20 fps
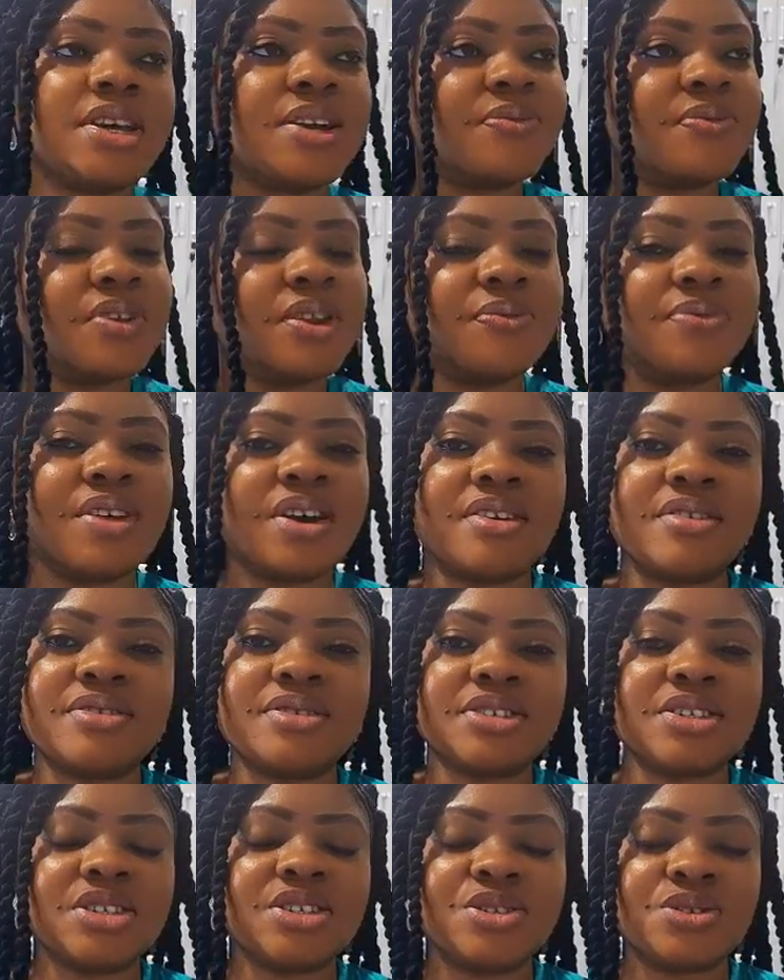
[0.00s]
Even if there
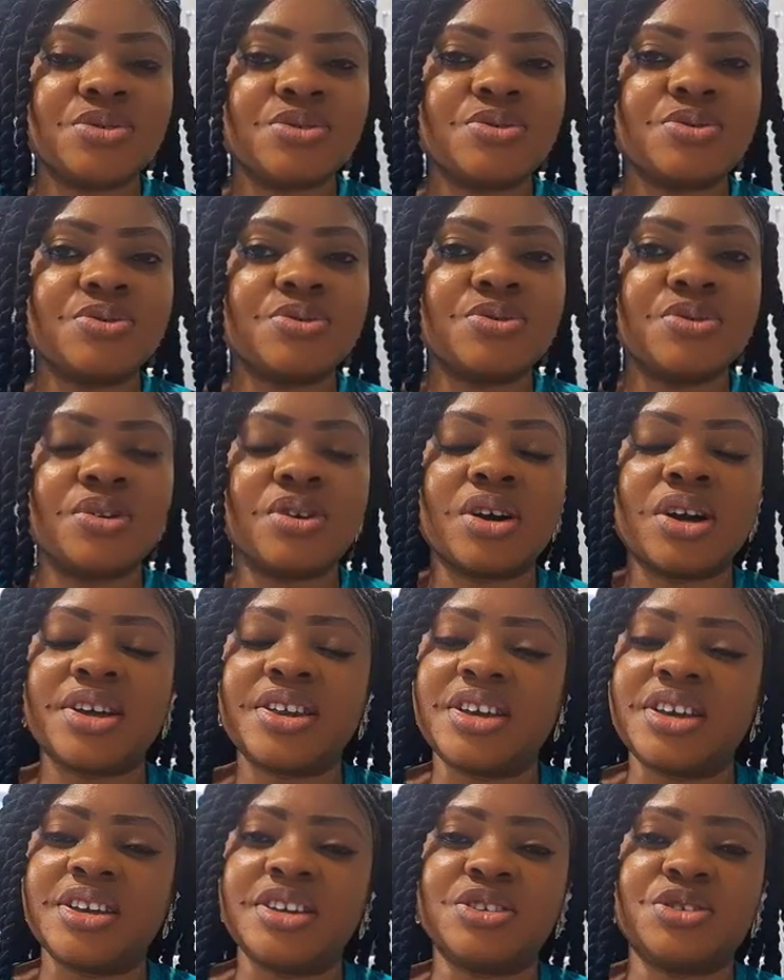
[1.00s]
is issue or
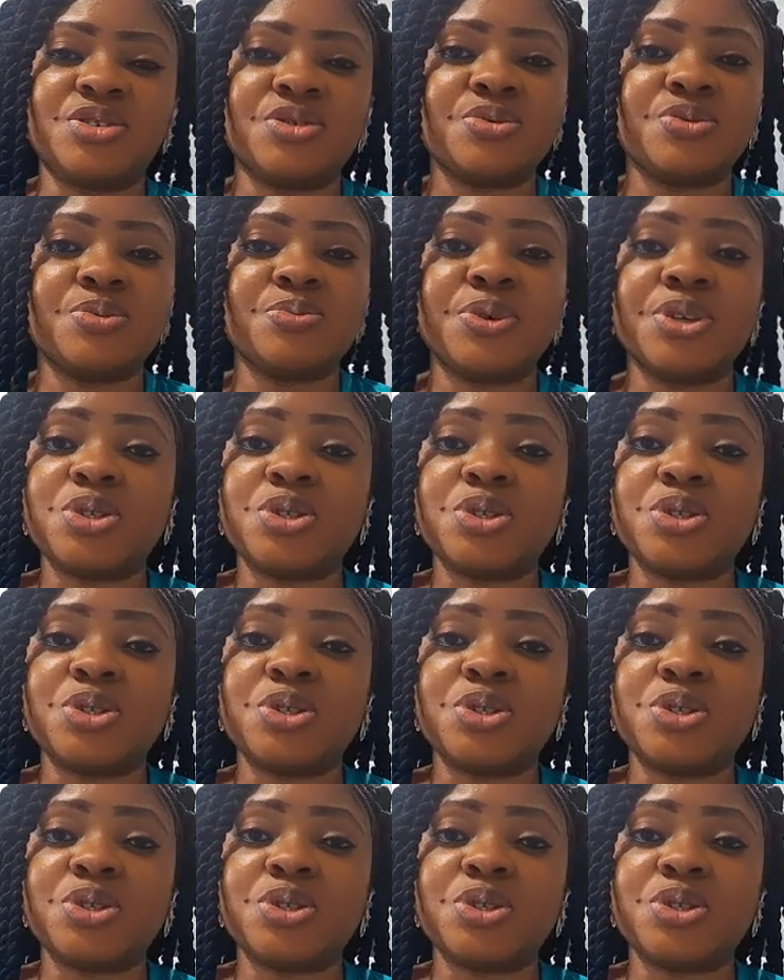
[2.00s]
any issue